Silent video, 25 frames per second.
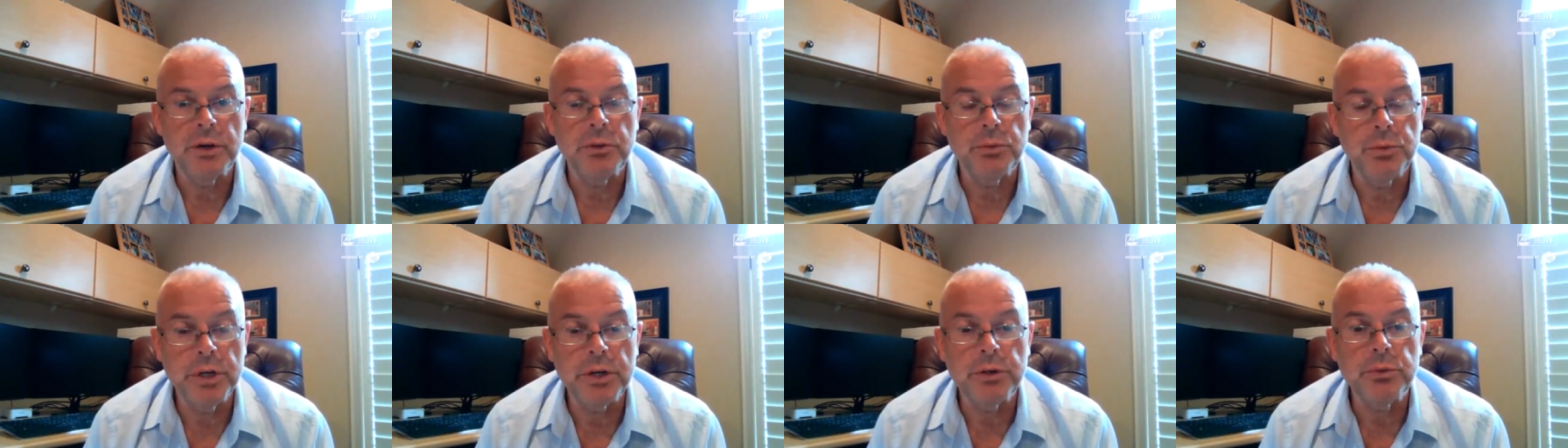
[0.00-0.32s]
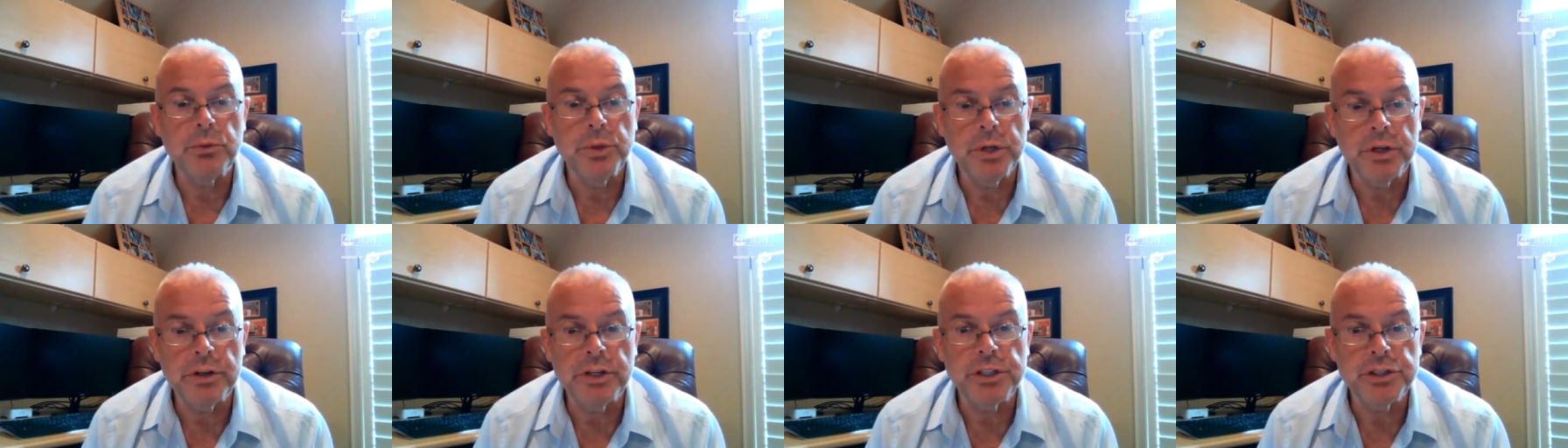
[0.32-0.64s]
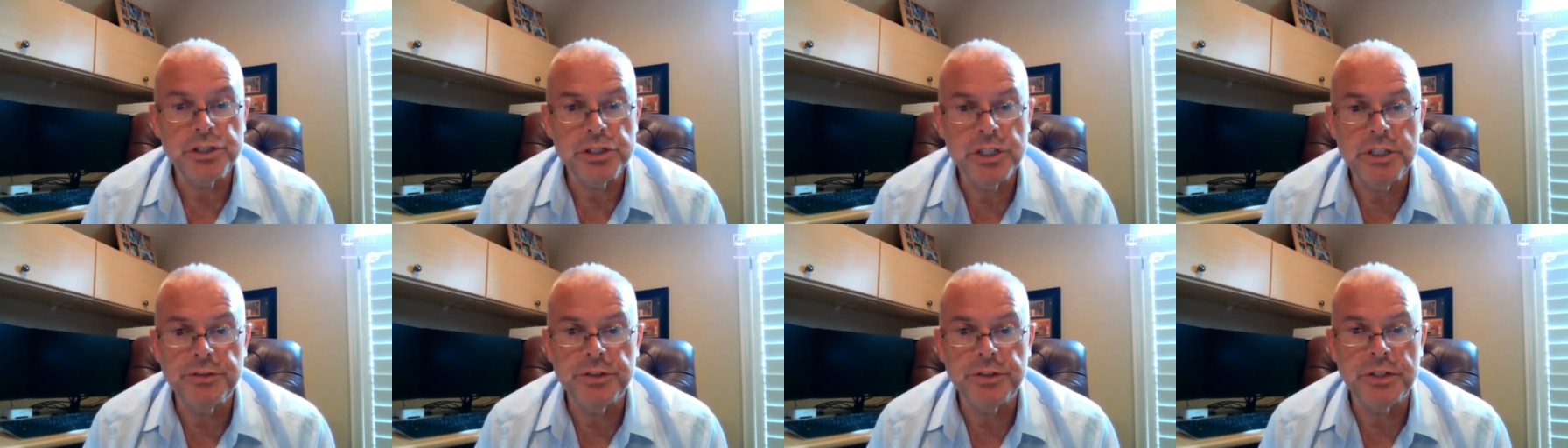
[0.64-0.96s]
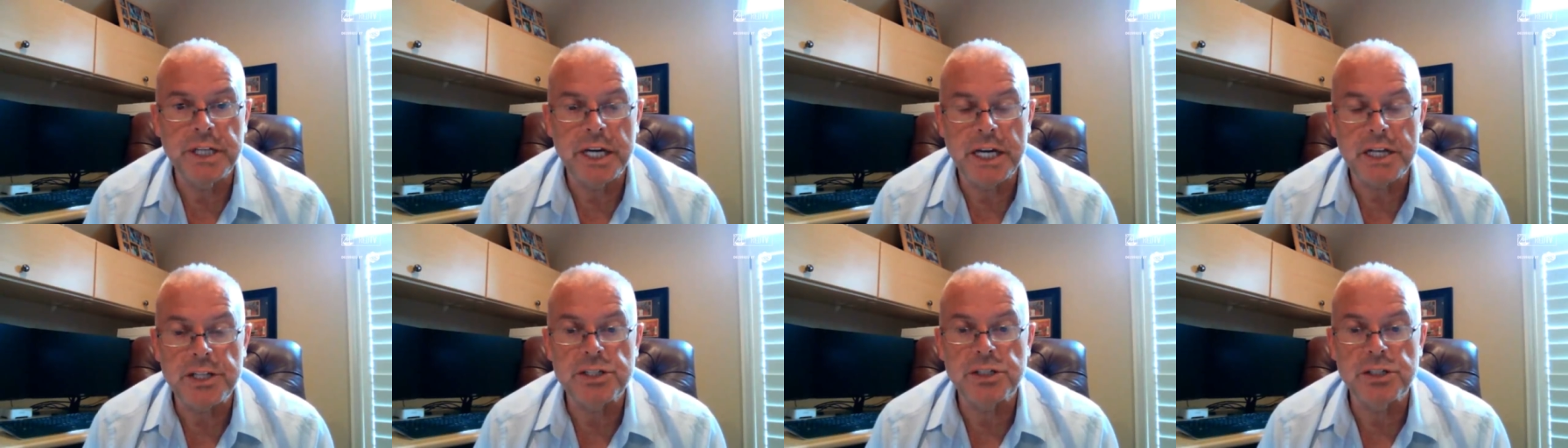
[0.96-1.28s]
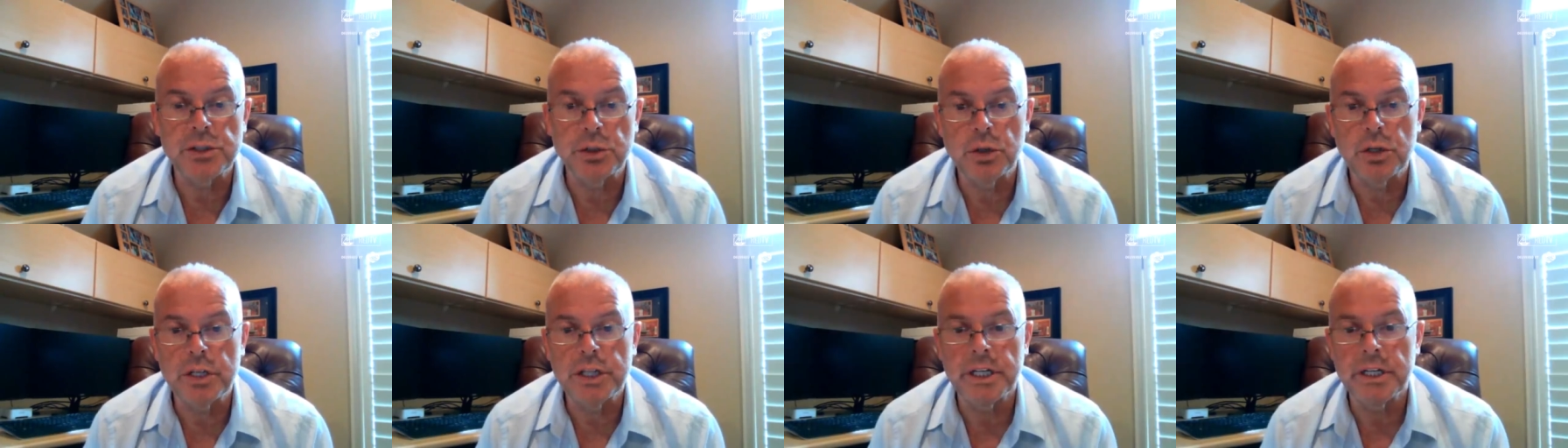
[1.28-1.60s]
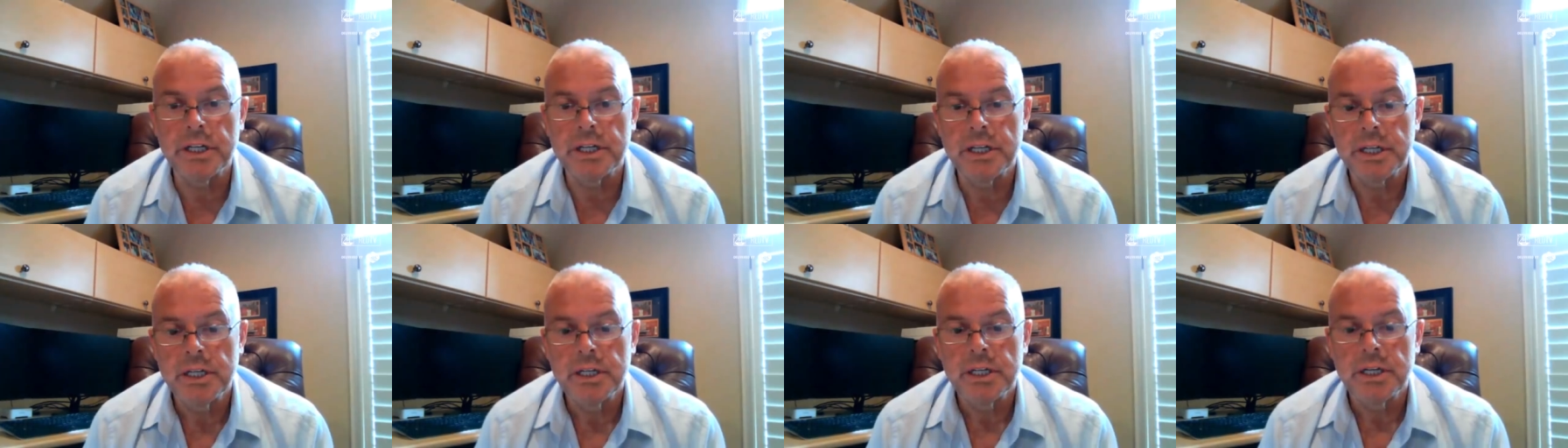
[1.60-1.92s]
we're we're achieving that
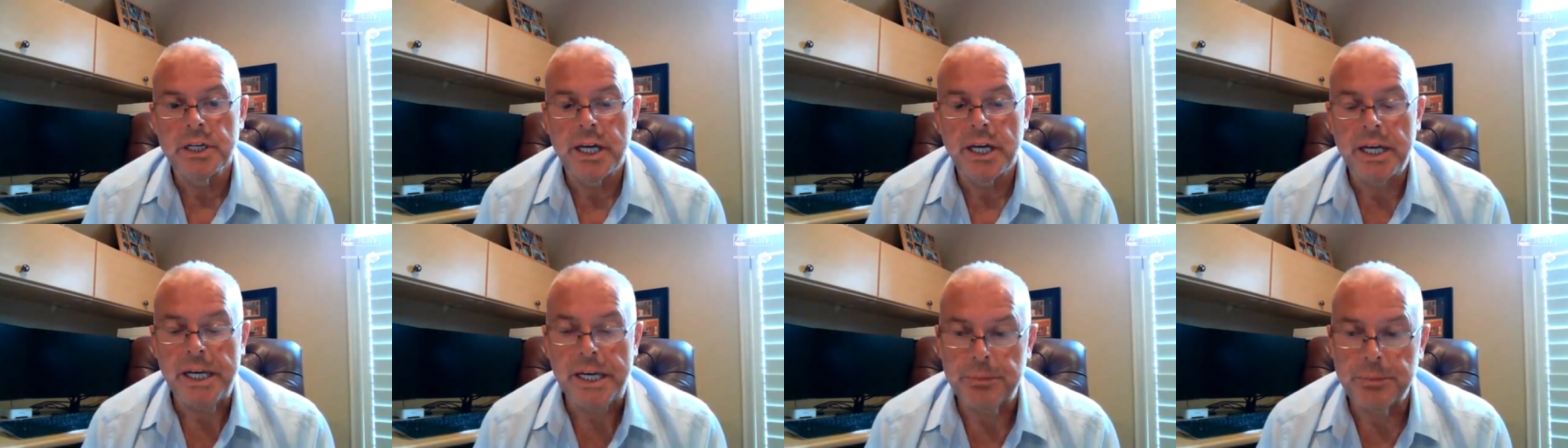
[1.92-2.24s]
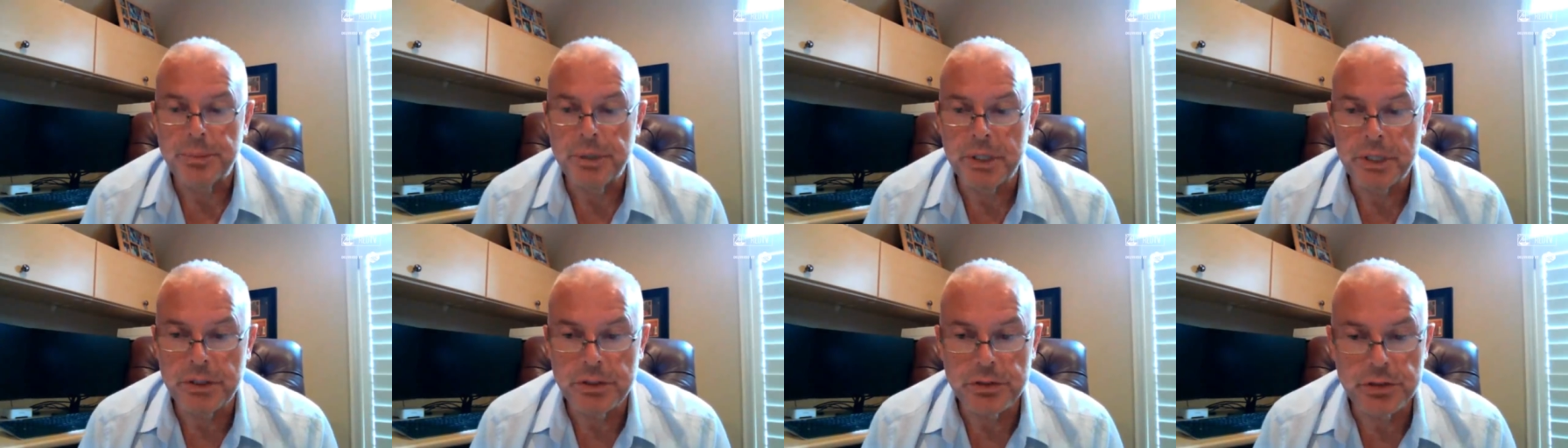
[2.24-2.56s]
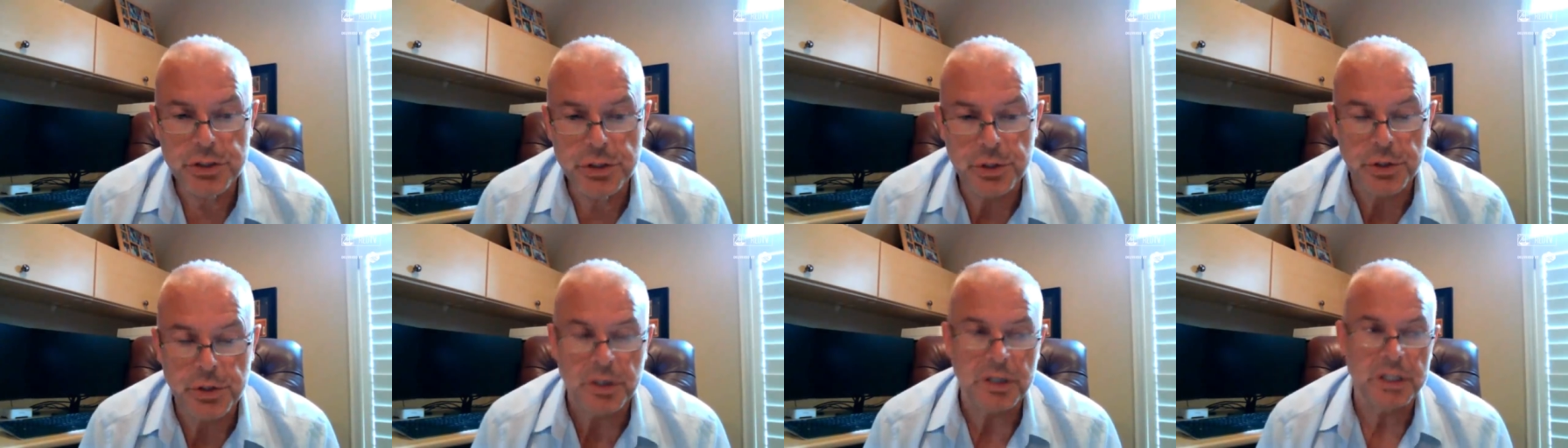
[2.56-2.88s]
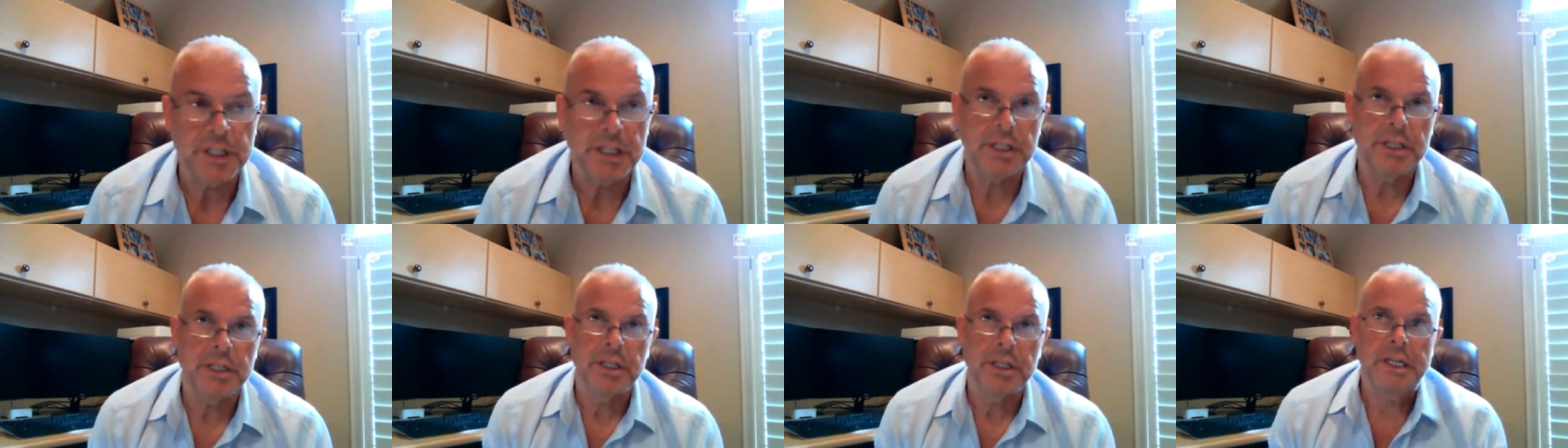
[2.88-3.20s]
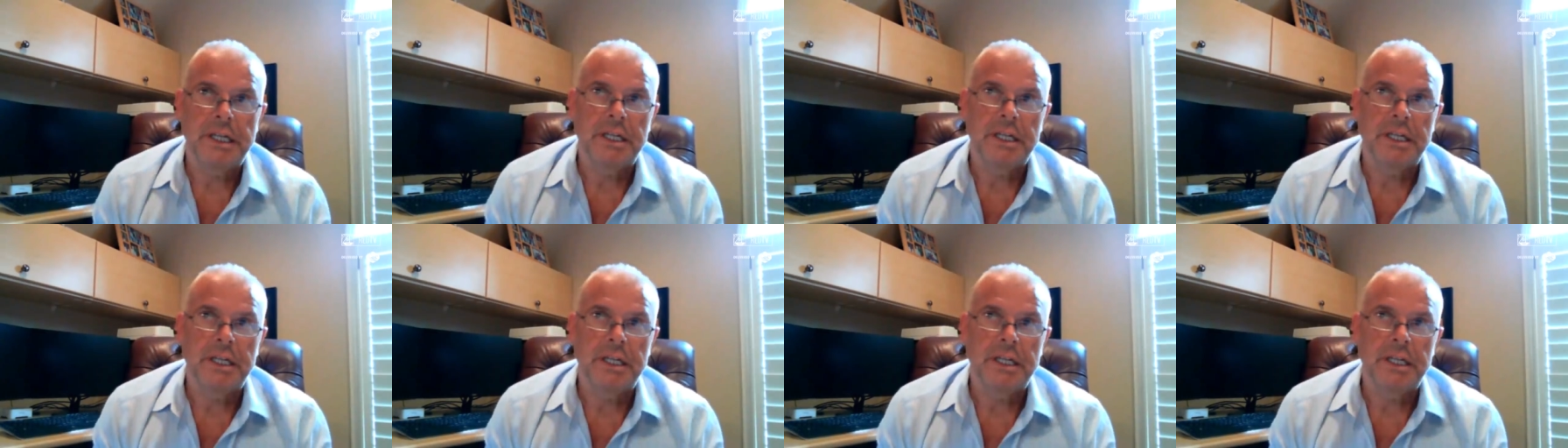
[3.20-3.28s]
slowly uh, but surely.